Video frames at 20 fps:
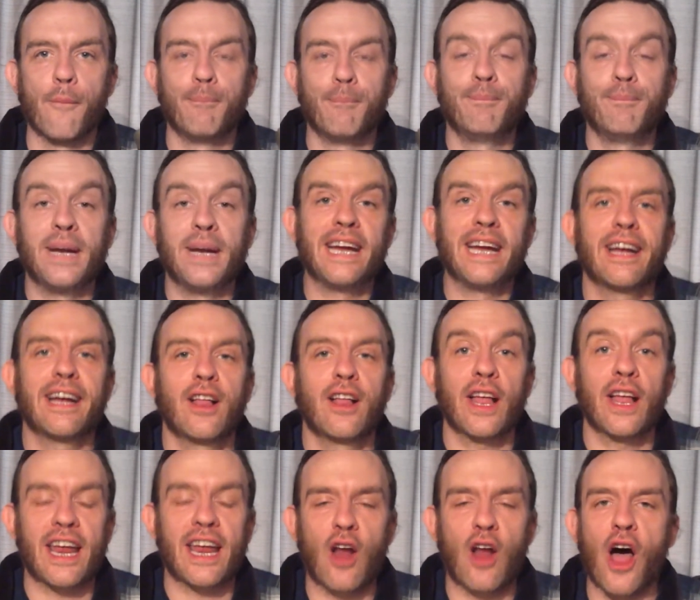Being
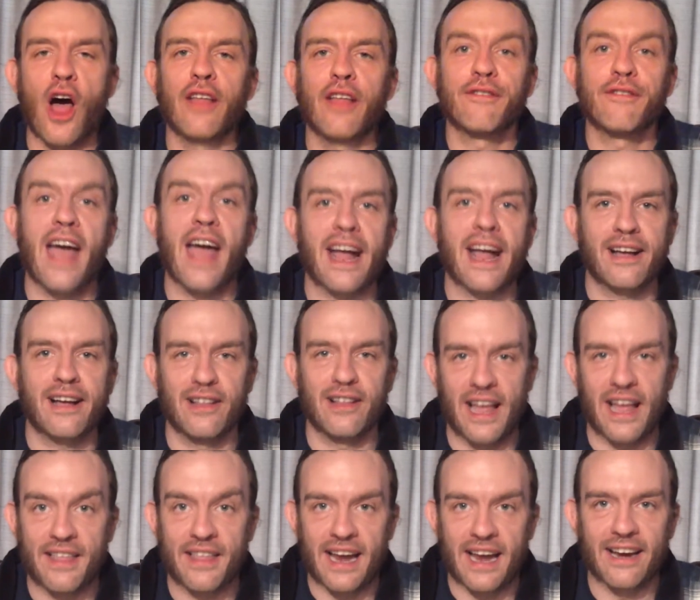like all of that
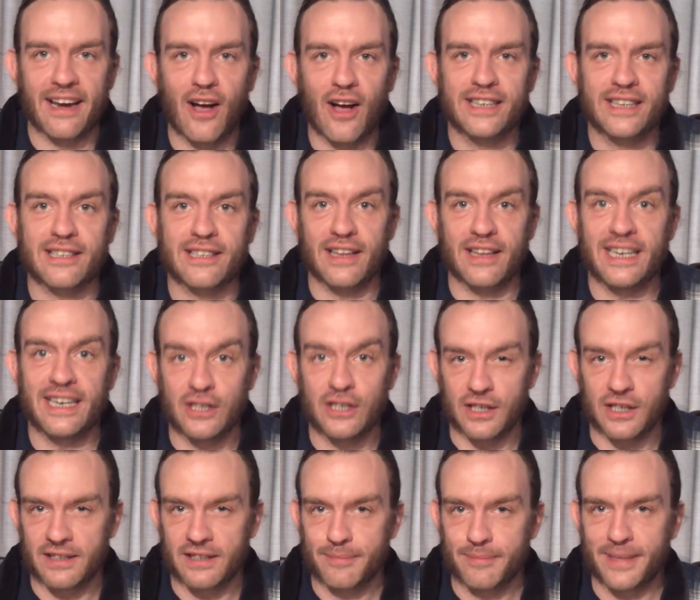and
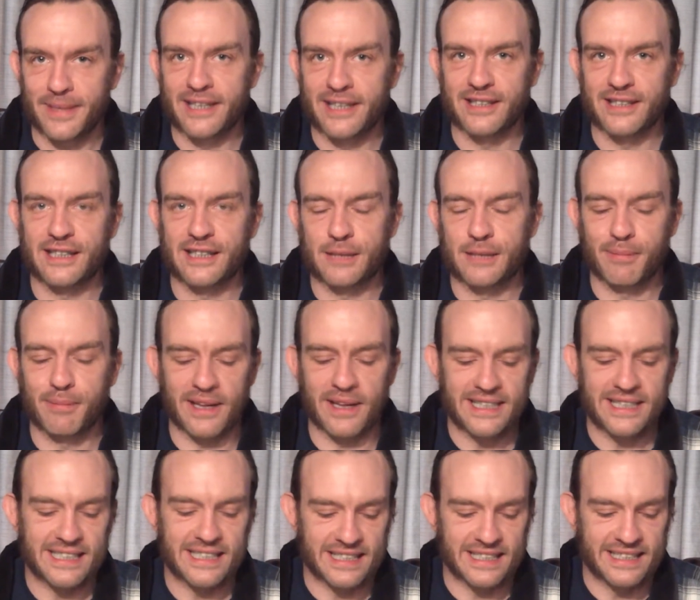isolation because this
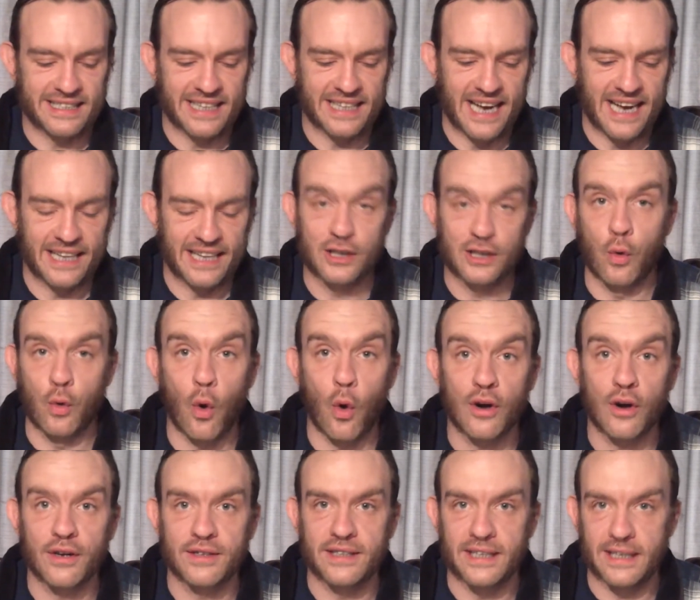place is
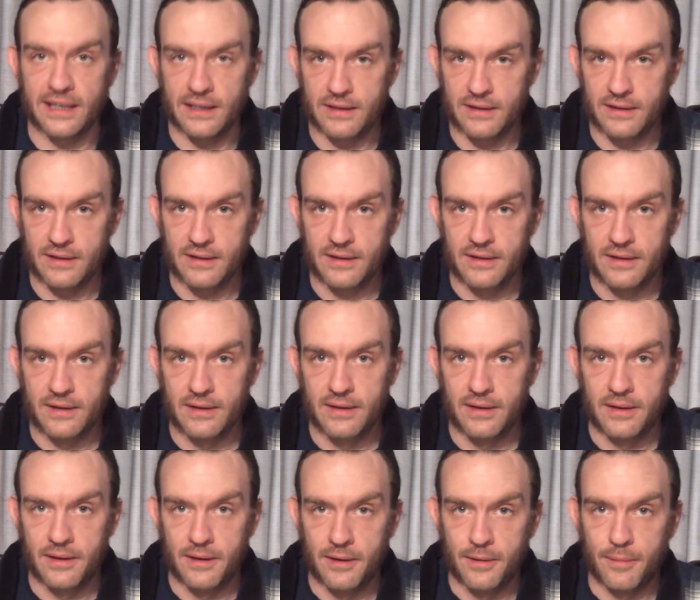quarantined
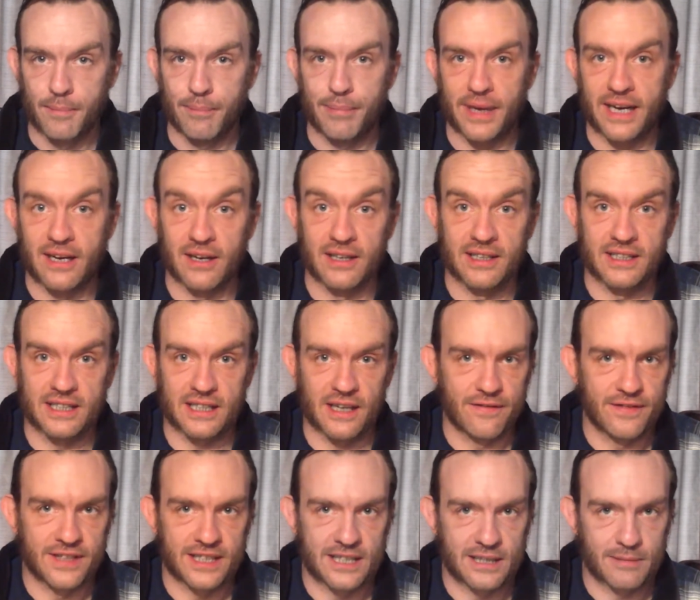because
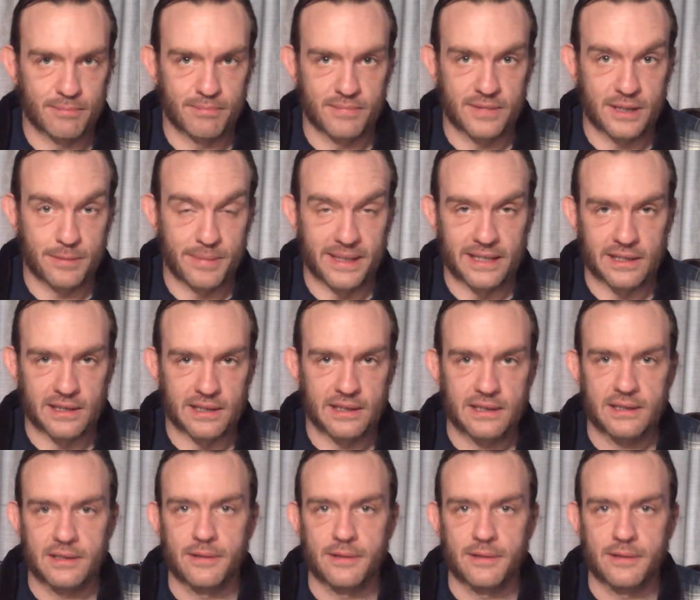of this species.